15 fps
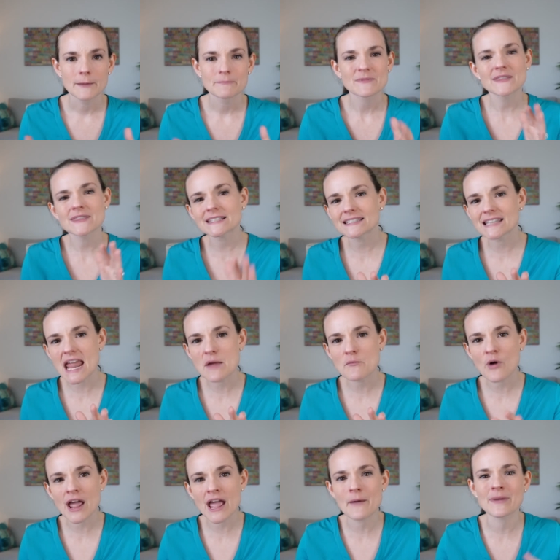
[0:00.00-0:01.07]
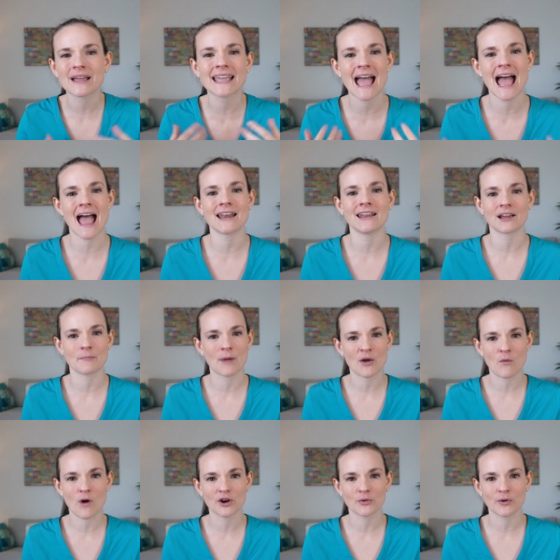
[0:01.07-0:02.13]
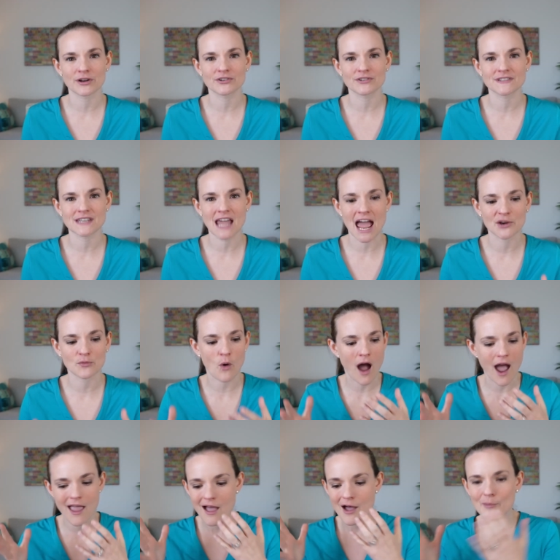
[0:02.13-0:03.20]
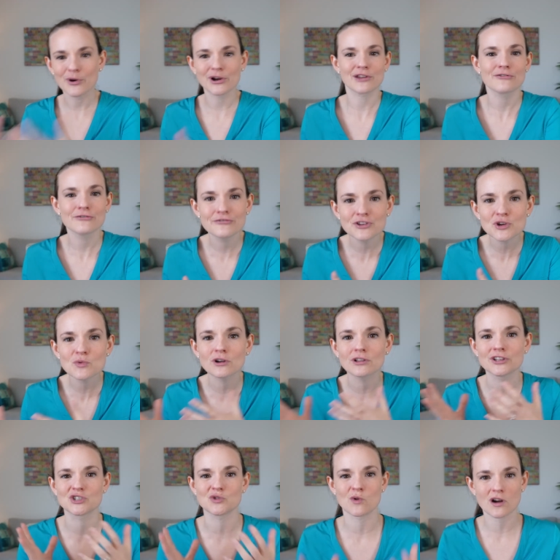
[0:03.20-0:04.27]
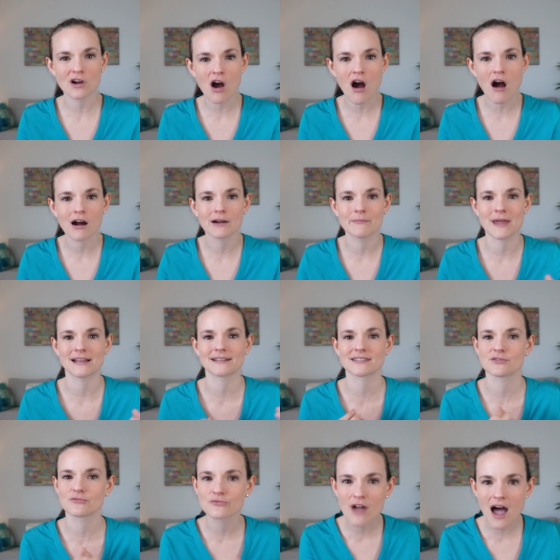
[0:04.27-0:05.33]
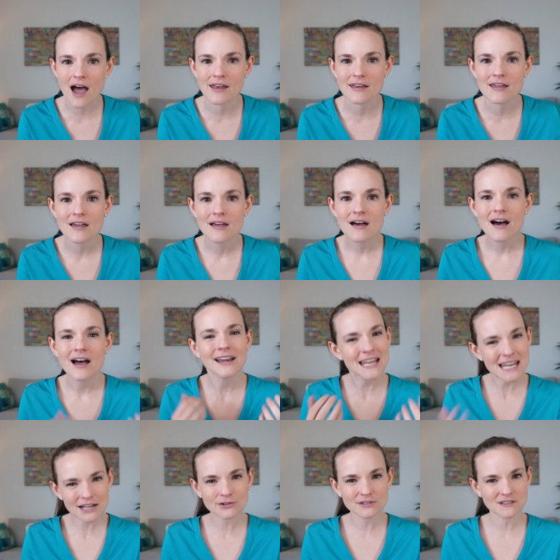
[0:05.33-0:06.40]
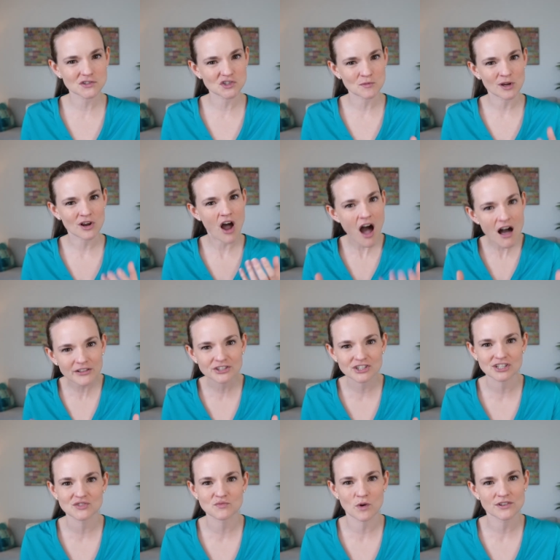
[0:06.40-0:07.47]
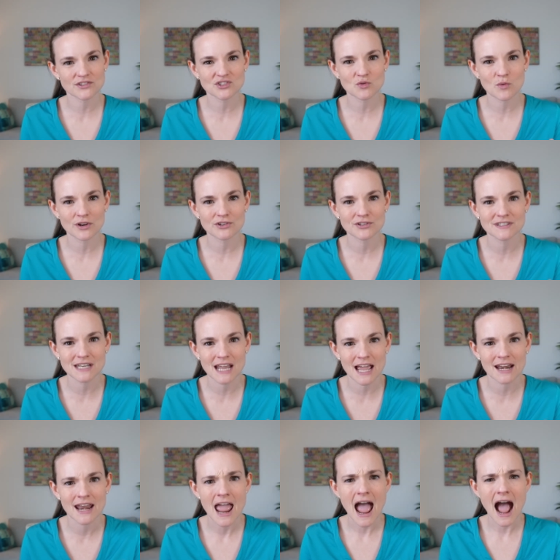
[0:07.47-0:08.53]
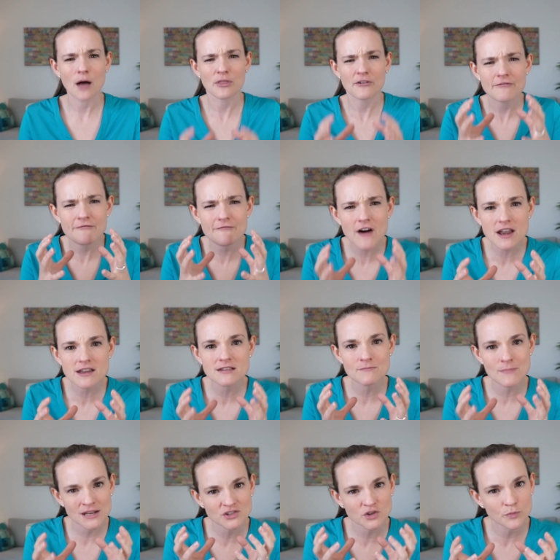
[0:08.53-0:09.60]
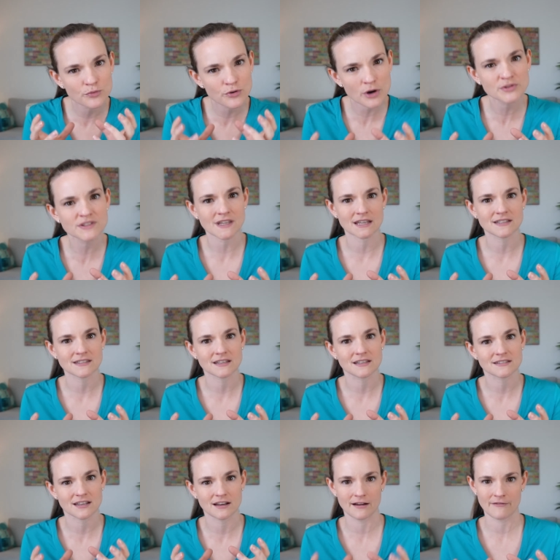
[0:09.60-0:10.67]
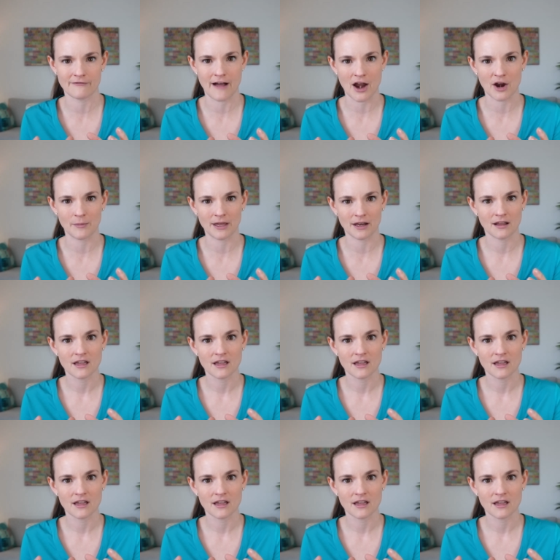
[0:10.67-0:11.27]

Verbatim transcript: In the same way a mechanic might want to understand why putting fuel into a car makes it run, an ecosystem ecologist wants to understand how the fundamental processes in an environment,